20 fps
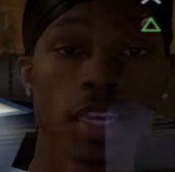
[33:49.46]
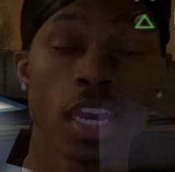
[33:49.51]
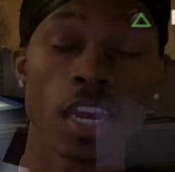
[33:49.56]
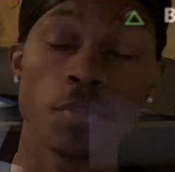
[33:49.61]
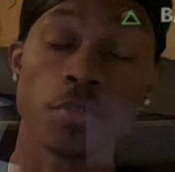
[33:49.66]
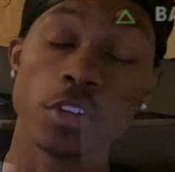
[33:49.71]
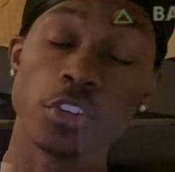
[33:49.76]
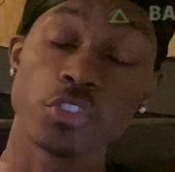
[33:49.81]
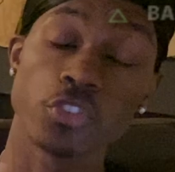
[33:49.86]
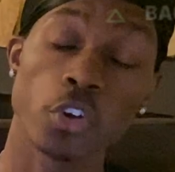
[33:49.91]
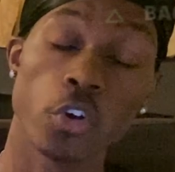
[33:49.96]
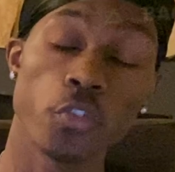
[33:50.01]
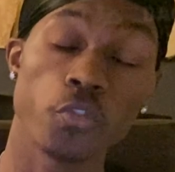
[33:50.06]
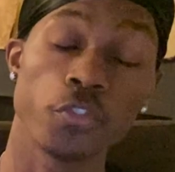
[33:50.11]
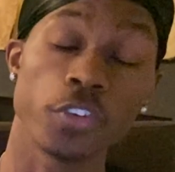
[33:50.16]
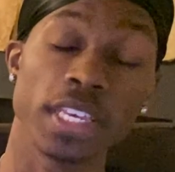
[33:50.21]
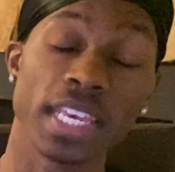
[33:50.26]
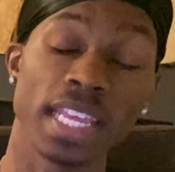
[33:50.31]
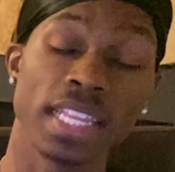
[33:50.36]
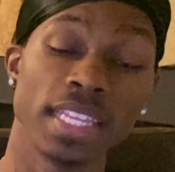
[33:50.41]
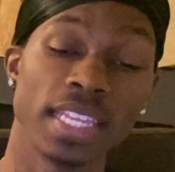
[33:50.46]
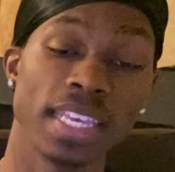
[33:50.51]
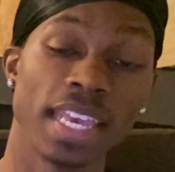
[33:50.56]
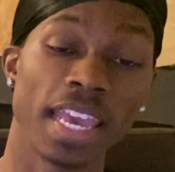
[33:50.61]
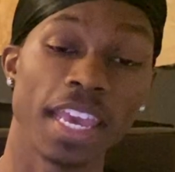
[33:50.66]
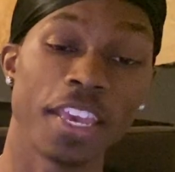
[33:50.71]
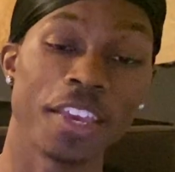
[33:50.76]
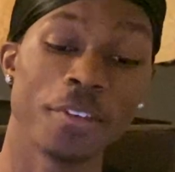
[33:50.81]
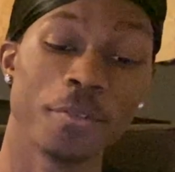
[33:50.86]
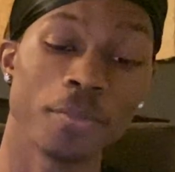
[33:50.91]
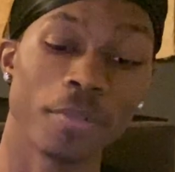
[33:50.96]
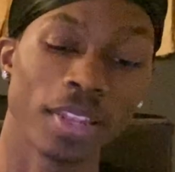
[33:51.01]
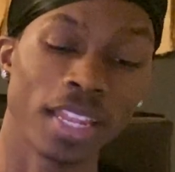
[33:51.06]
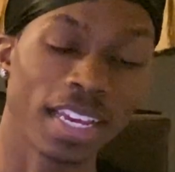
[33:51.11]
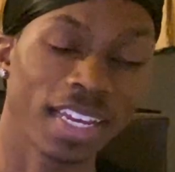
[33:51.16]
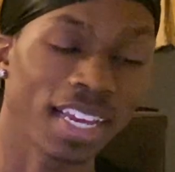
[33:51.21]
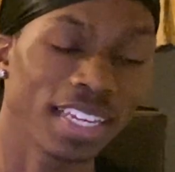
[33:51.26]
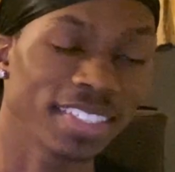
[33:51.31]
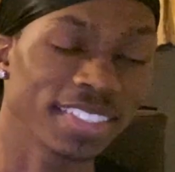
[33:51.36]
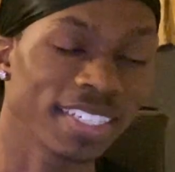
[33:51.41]
every trophy in the game.
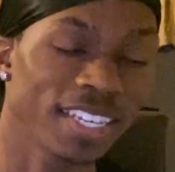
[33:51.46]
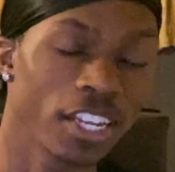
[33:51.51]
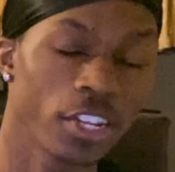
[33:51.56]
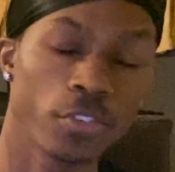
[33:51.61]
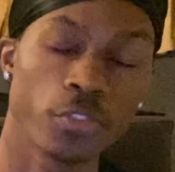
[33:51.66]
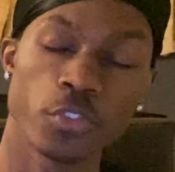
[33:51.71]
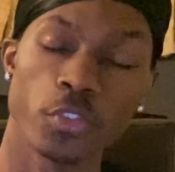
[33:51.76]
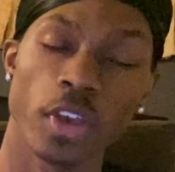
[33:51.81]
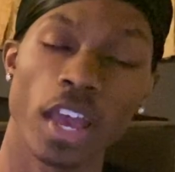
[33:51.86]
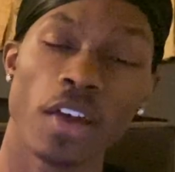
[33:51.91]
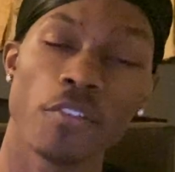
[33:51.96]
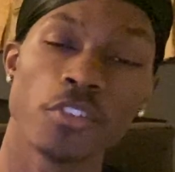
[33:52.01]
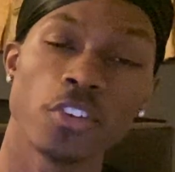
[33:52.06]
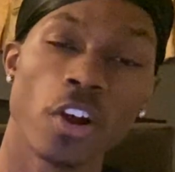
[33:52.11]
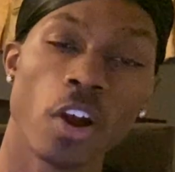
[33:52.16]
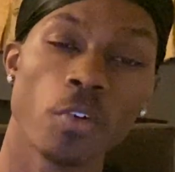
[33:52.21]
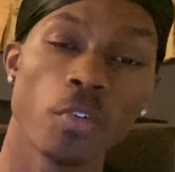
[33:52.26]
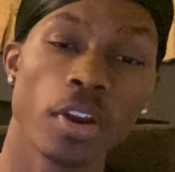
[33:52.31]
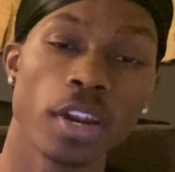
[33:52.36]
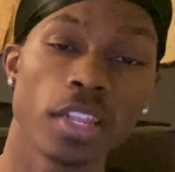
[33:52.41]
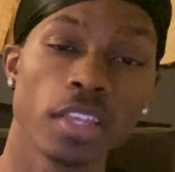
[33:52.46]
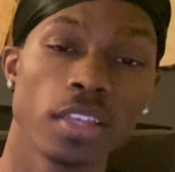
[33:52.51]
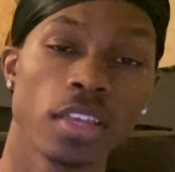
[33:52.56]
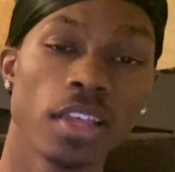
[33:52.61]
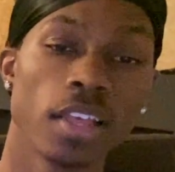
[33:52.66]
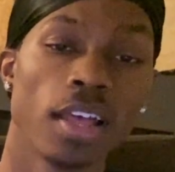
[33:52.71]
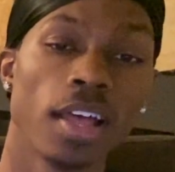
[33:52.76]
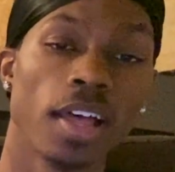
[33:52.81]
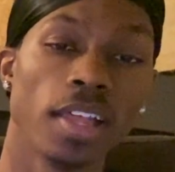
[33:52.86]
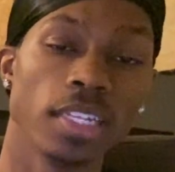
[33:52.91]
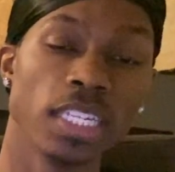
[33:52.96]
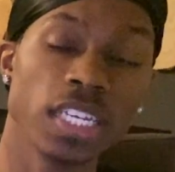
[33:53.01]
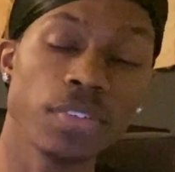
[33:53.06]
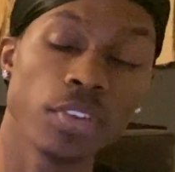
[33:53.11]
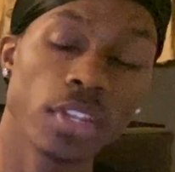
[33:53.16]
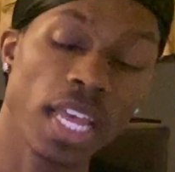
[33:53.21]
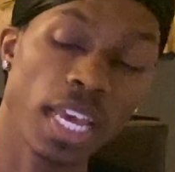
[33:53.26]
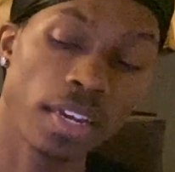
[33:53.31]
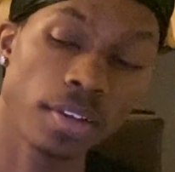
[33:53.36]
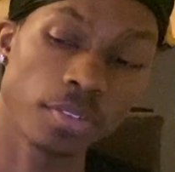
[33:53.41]
Like I said, if you haven't already, leave a
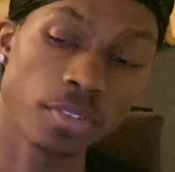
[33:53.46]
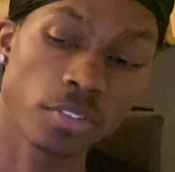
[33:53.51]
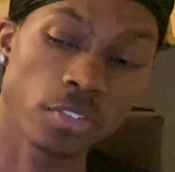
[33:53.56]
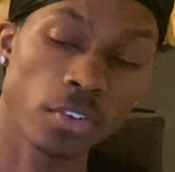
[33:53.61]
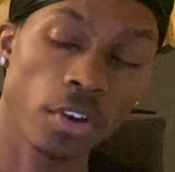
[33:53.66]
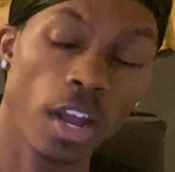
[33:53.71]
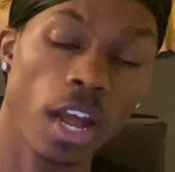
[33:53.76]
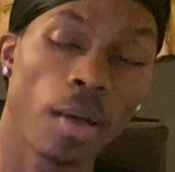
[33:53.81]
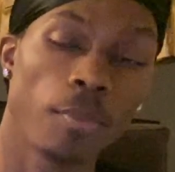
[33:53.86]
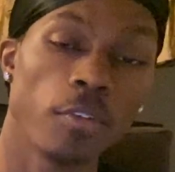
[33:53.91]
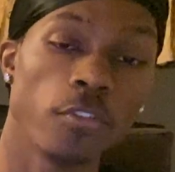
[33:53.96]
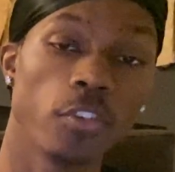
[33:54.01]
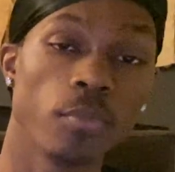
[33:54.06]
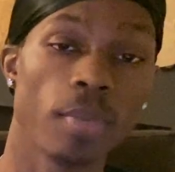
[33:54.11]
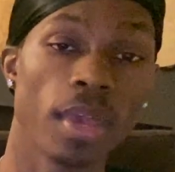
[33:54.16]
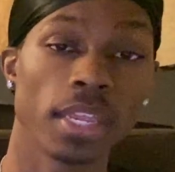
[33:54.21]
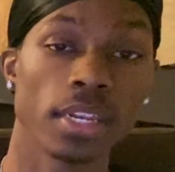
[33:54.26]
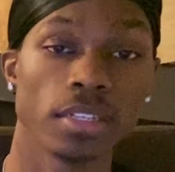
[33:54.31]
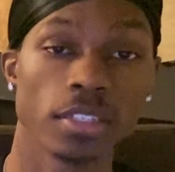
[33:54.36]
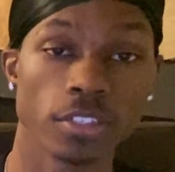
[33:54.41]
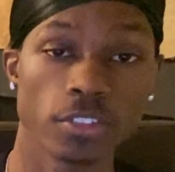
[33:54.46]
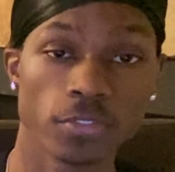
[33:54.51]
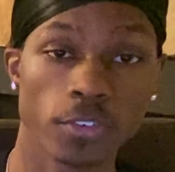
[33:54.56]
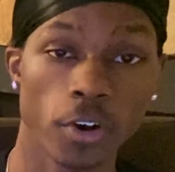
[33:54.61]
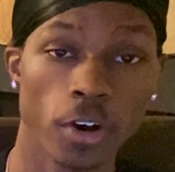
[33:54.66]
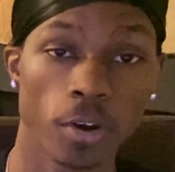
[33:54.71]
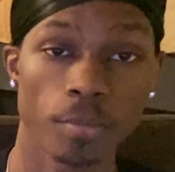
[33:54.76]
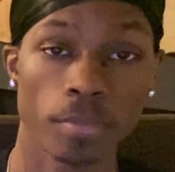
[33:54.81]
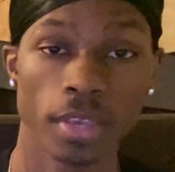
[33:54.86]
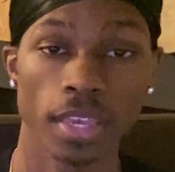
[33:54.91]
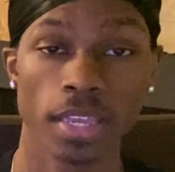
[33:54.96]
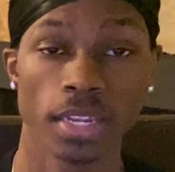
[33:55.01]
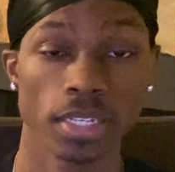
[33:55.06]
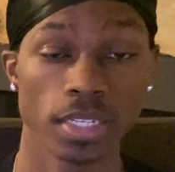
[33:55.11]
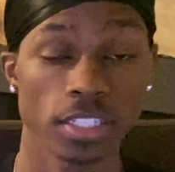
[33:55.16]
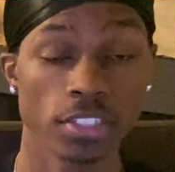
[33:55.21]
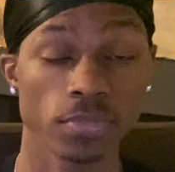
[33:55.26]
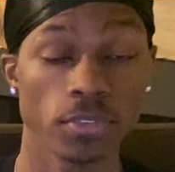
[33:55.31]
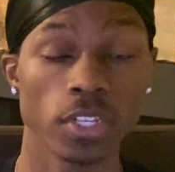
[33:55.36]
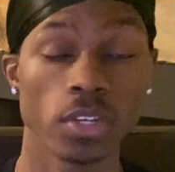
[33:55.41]
like and subscribe if you made it this far, man.
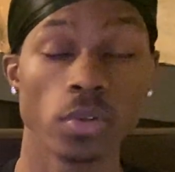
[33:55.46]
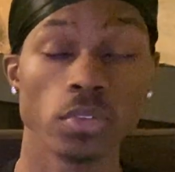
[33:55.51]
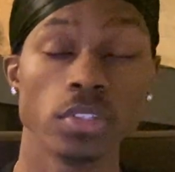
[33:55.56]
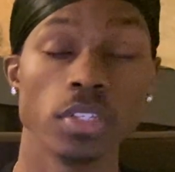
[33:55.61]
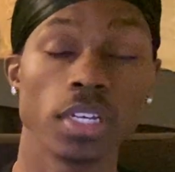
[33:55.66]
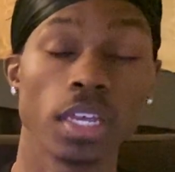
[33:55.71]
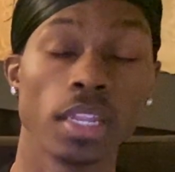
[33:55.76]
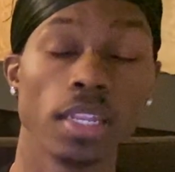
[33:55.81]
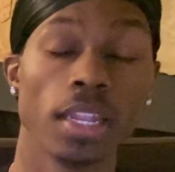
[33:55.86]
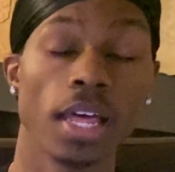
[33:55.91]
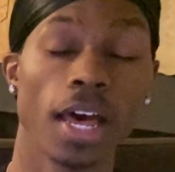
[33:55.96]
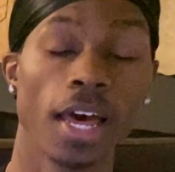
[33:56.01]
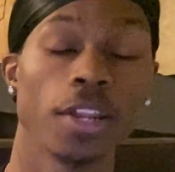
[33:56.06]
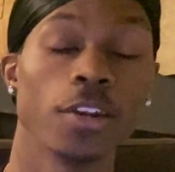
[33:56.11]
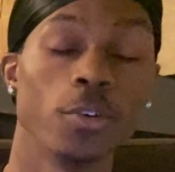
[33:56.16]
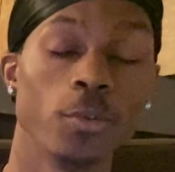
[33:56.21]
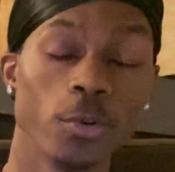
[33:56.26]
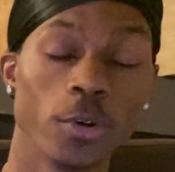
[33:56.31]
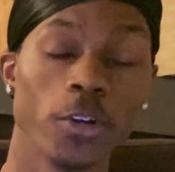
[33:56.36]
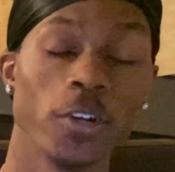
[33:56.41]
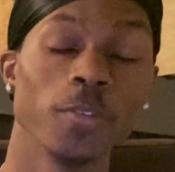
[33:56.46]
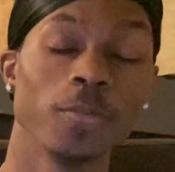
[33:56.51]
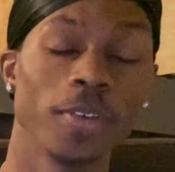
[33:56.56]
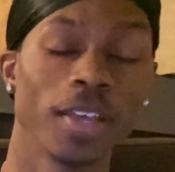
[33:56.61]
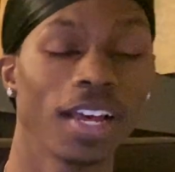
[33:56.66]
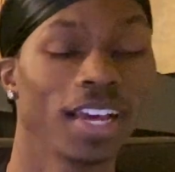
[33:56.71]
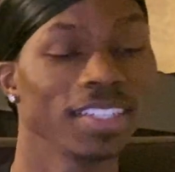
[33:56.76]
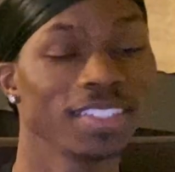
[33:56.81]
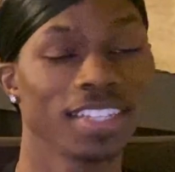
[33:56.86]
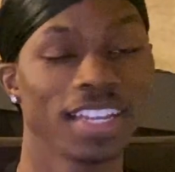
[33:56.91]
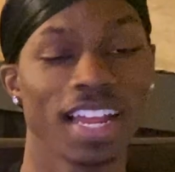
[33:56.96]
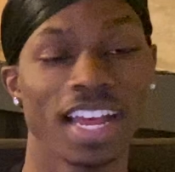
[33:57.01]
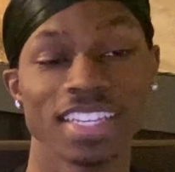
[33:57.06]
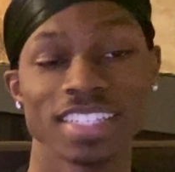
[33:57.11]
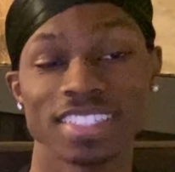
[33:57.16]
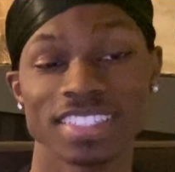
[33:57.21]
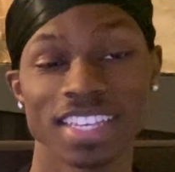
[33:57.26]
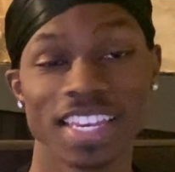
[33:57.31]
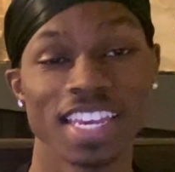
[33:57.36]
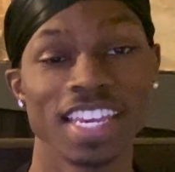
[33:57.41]
This video took a lot of work, man. Like I said, I
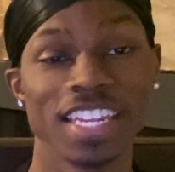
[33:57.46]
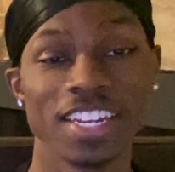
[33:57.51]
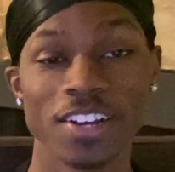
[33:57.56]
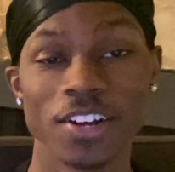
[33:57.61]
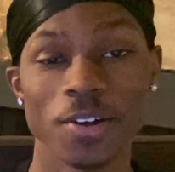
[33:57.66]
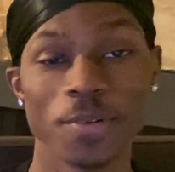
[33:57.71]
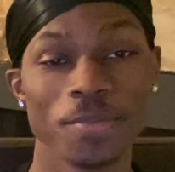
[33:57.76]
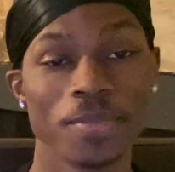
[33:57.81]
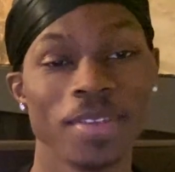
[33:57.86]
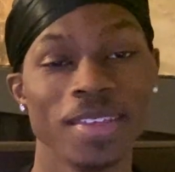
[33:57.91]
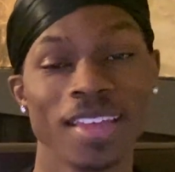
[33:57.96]
stayed up.